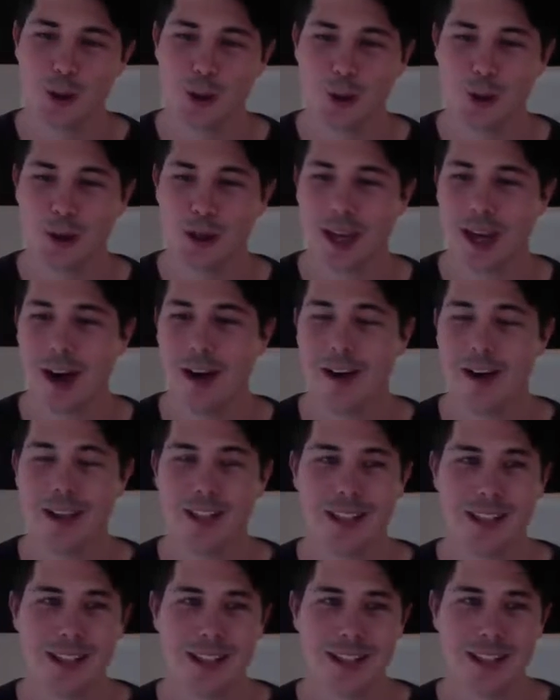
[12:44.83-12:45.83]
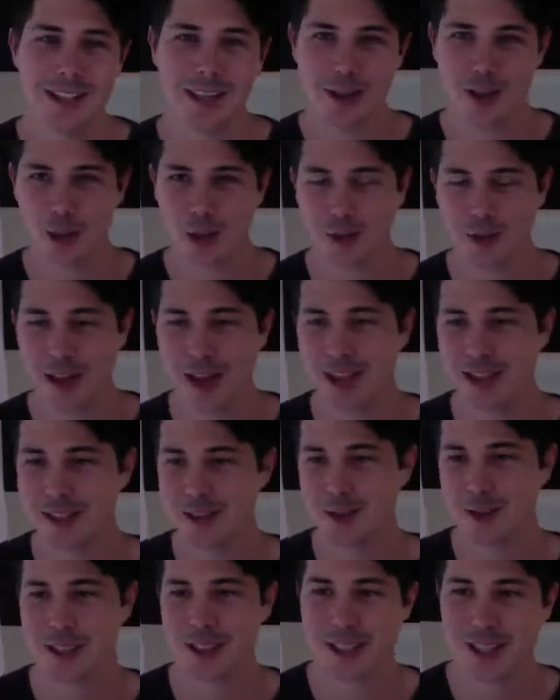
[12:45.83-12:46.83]
all the characters, did all of that
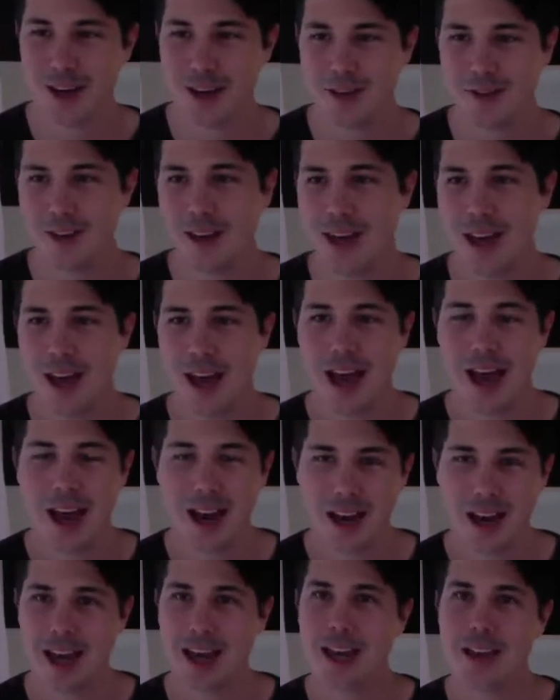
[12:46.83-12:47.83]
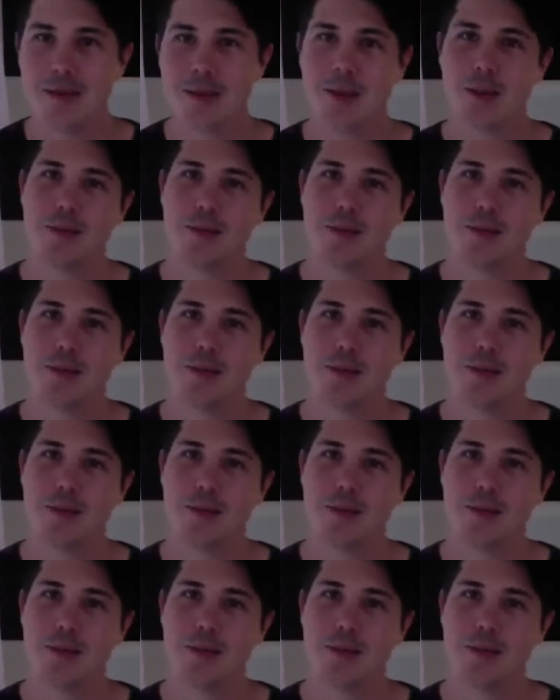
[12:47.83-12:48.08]
sort of stuff, had heaps